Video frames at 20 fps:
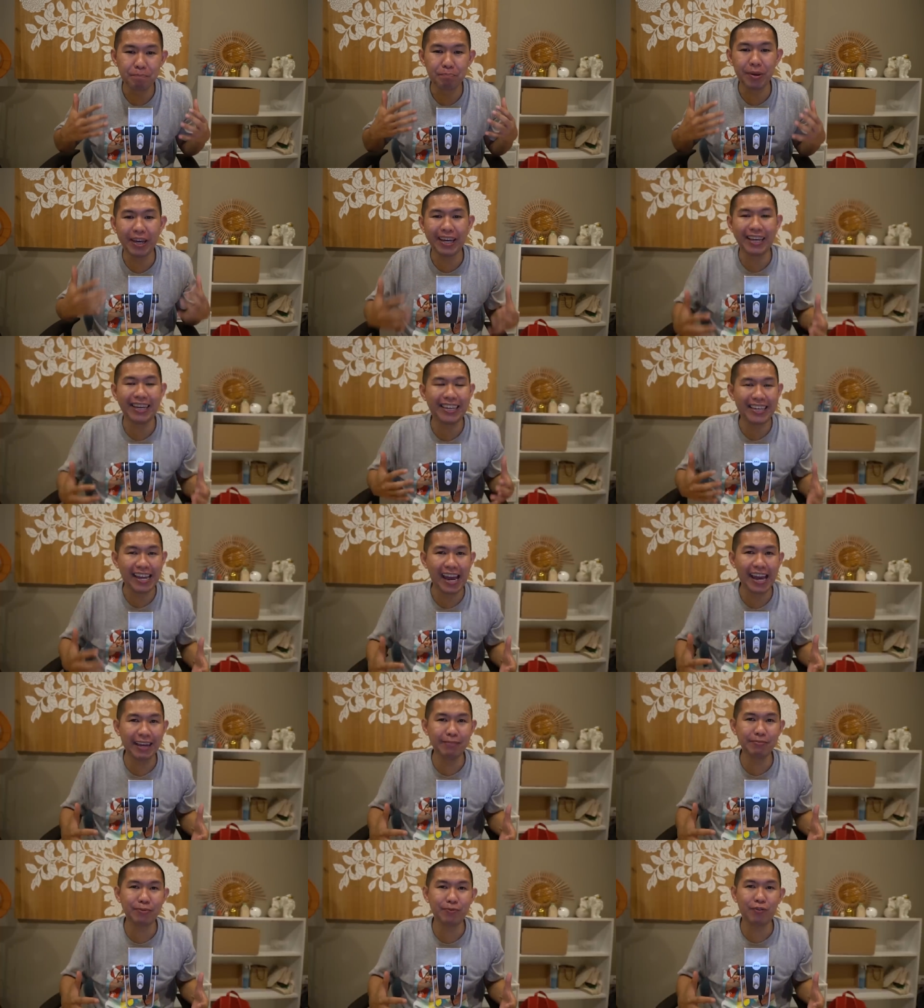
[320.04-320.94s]
big
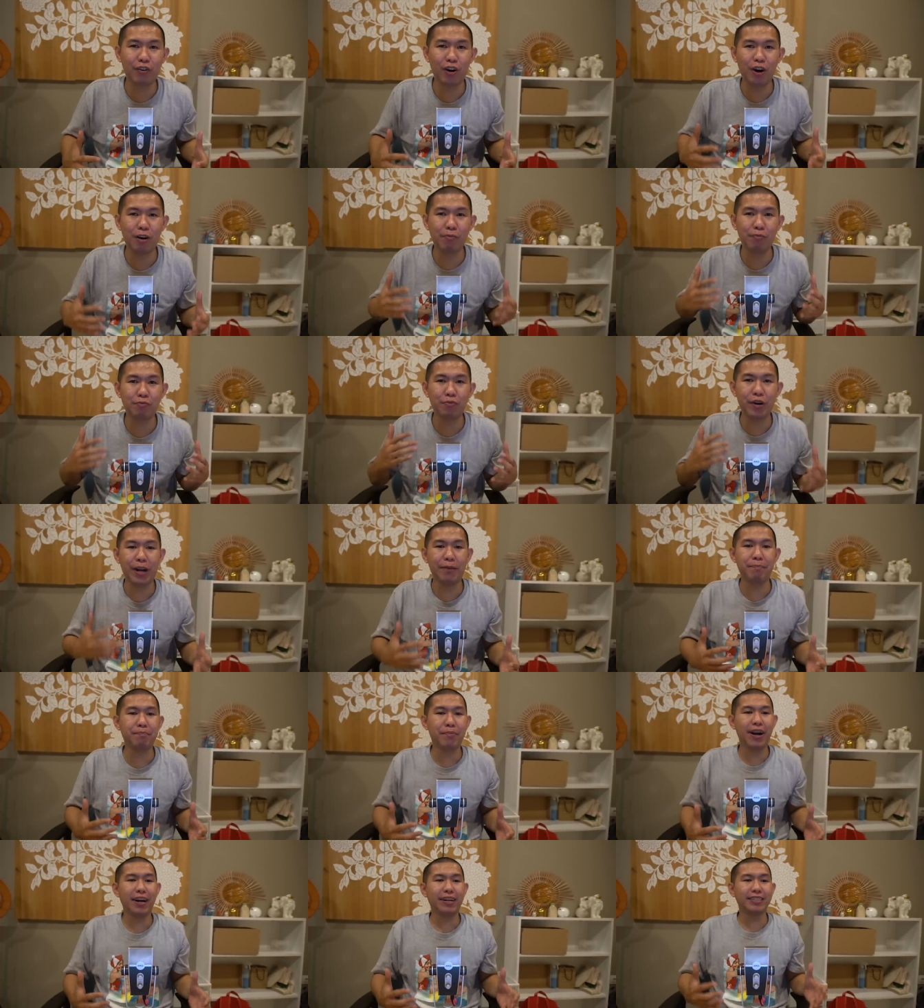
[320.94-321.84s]
games from Ray
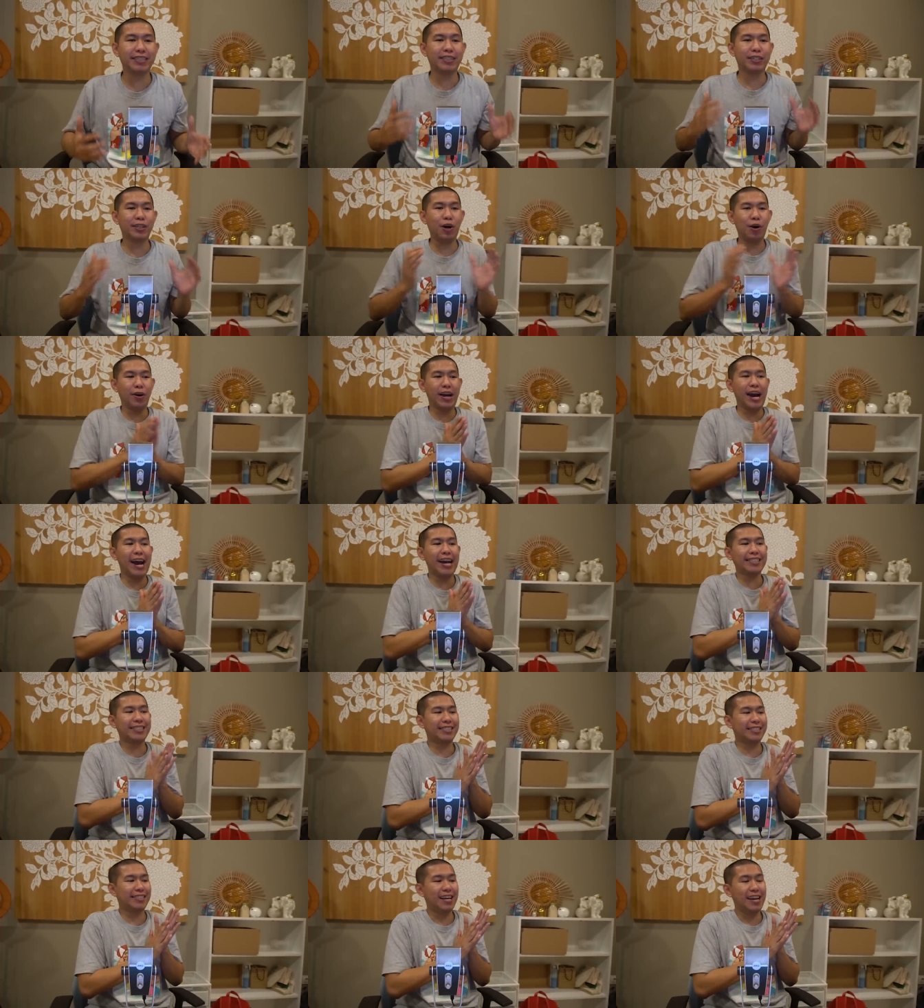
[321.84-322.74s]
Parks. So
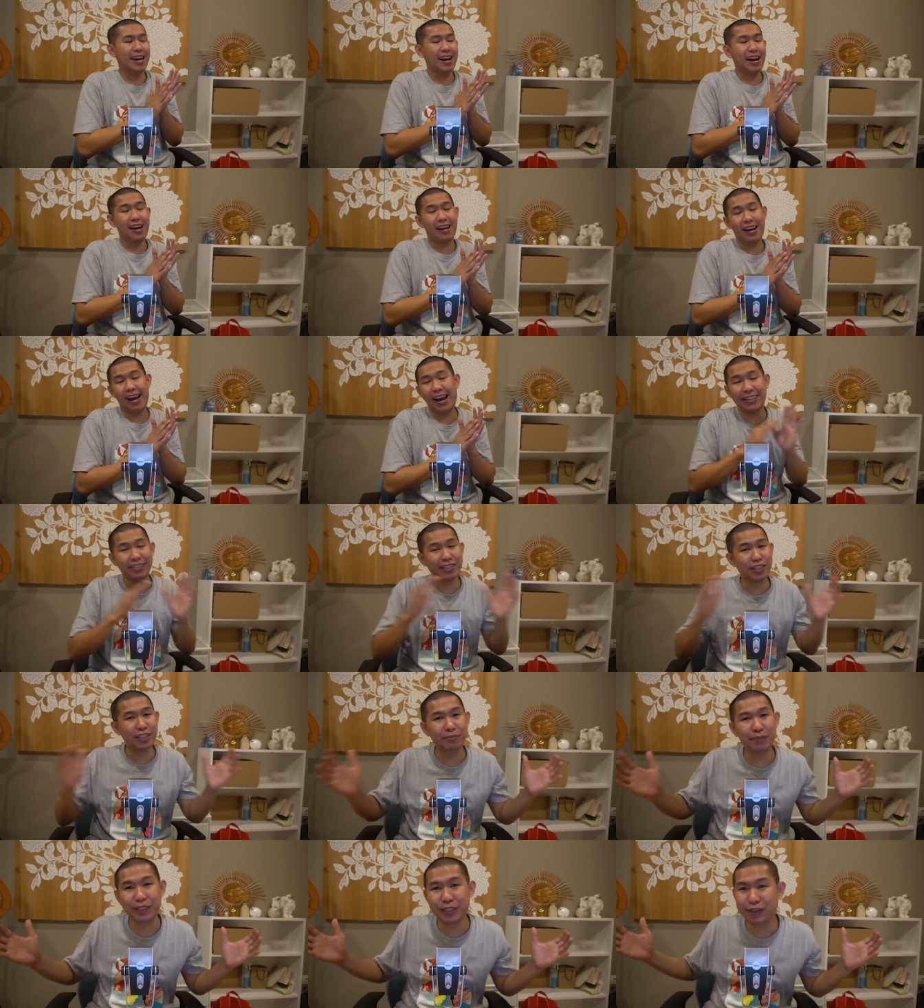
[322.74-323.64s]
guys, had
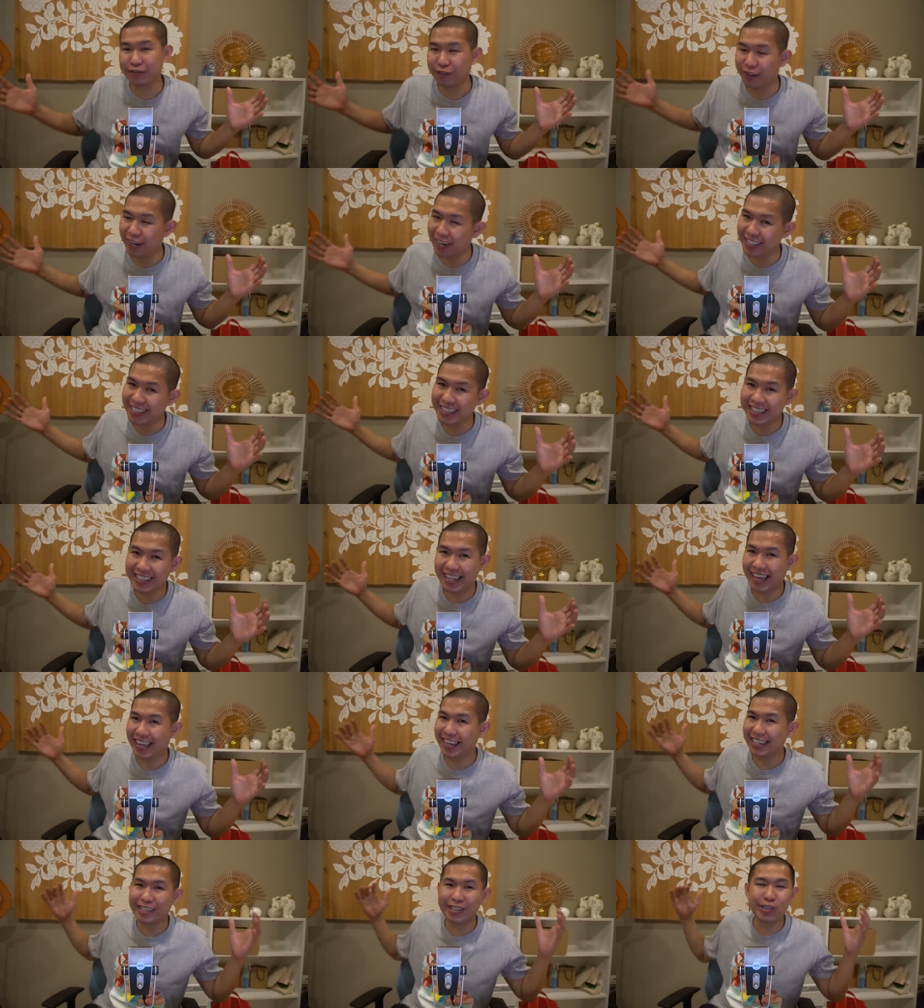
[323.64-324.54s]
so much fun
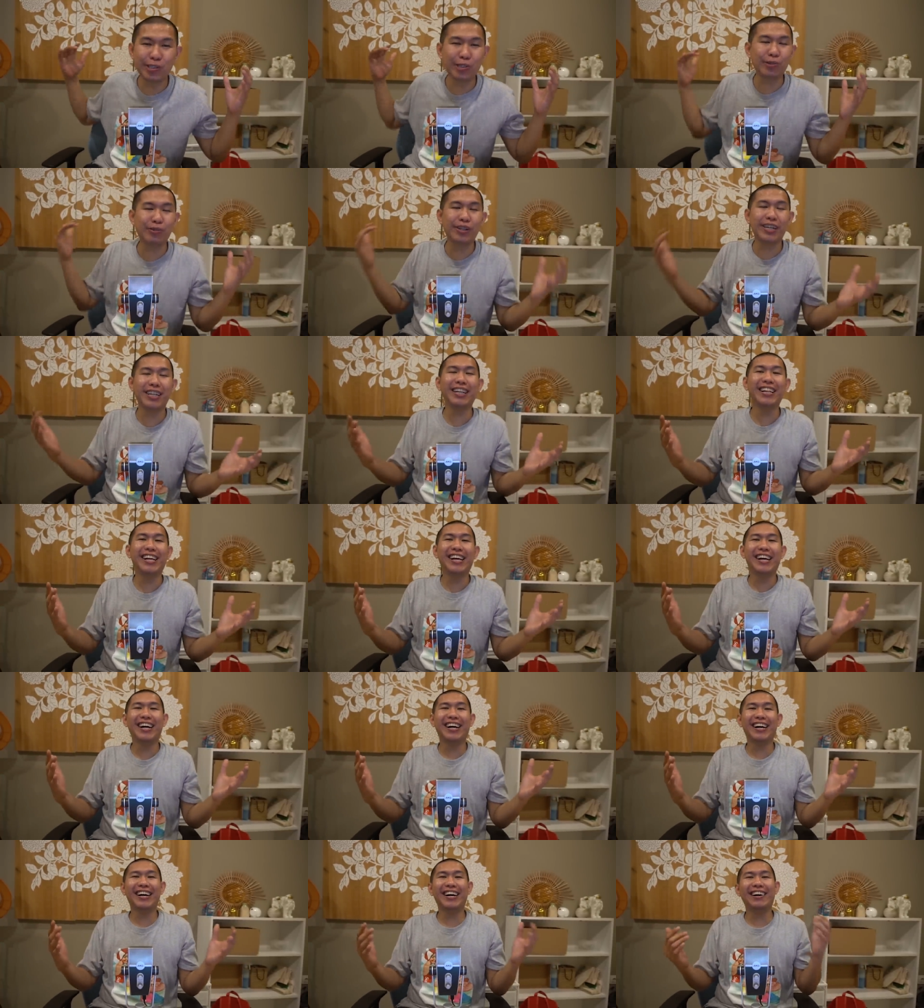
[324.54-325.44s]
like usual
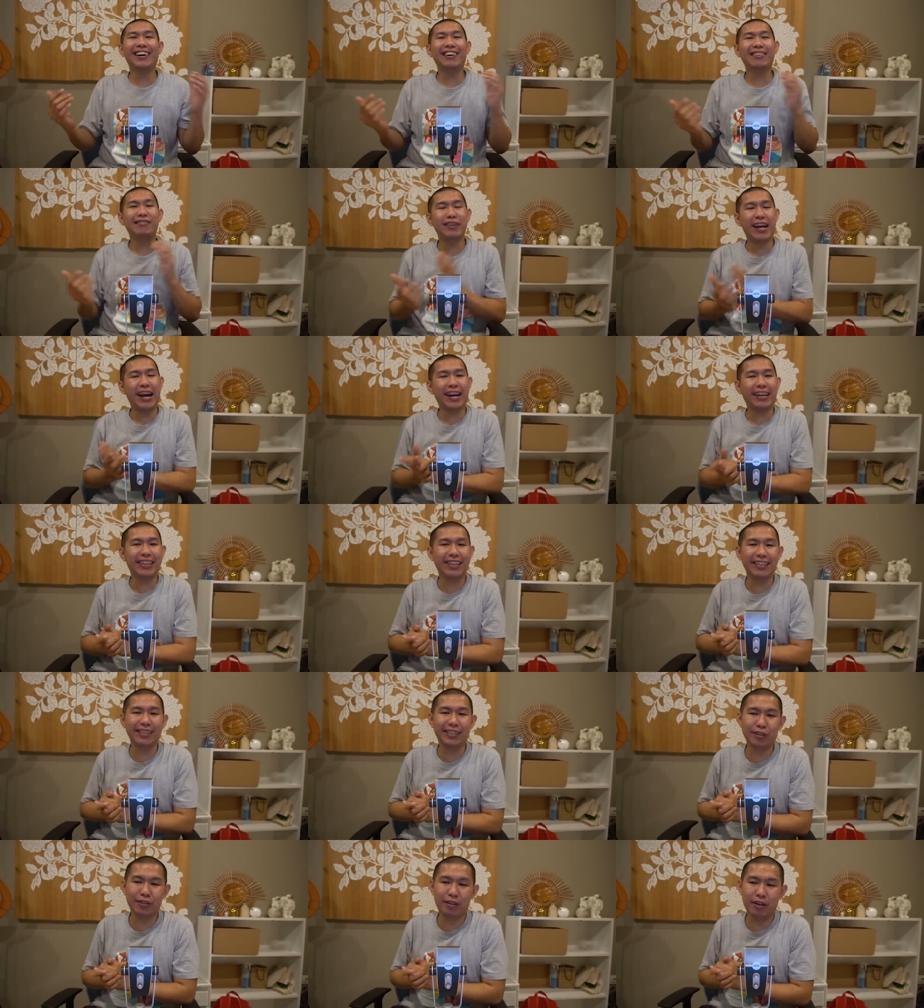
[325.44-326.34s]

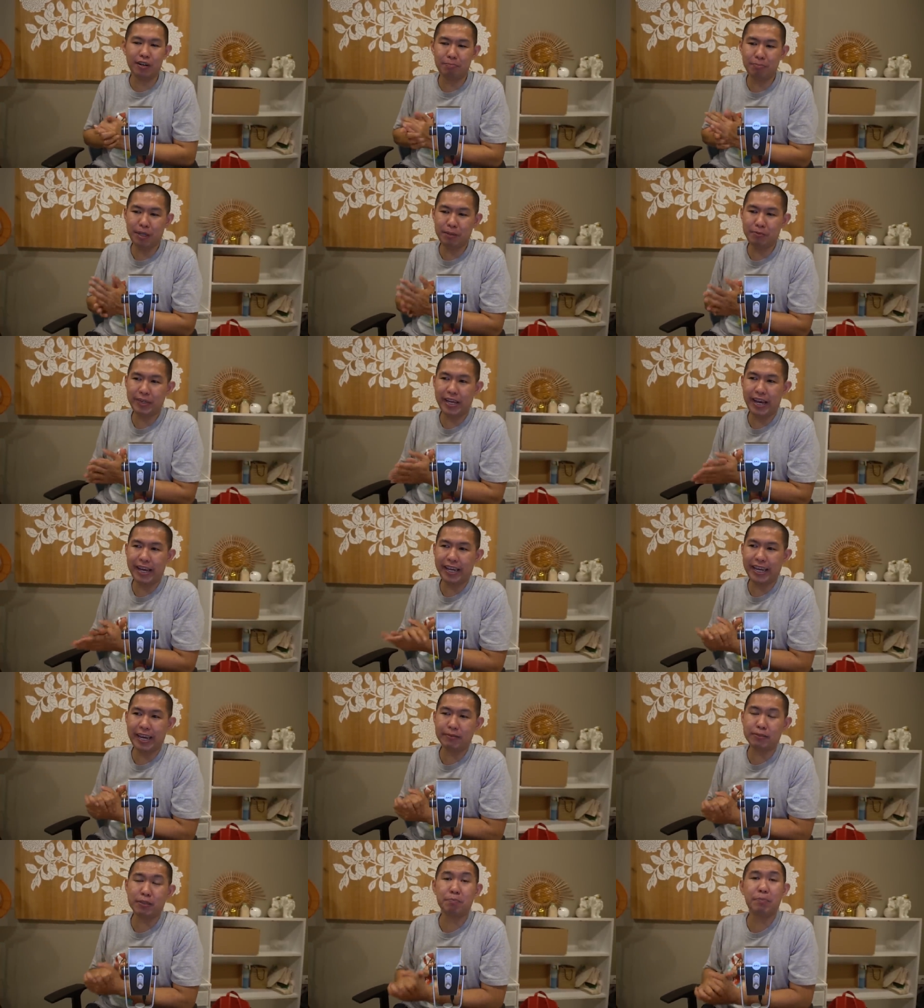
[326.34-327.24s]
reacting to PBA
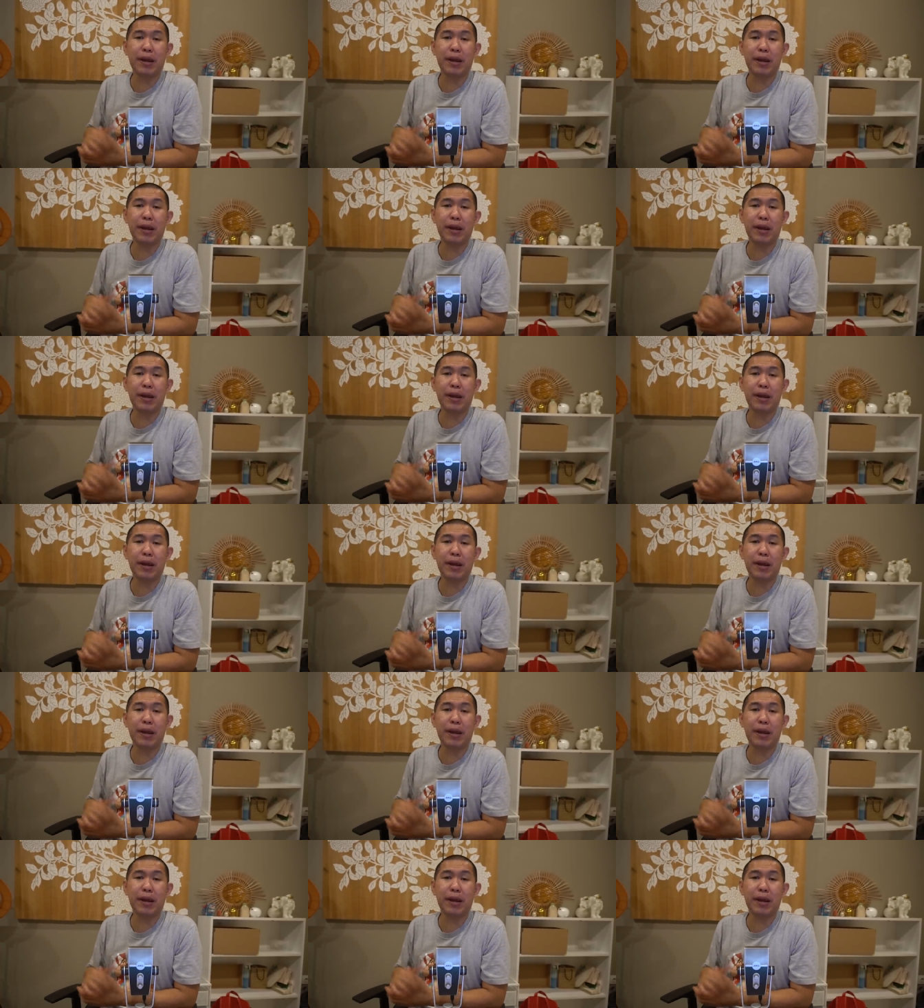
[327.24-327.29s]
games.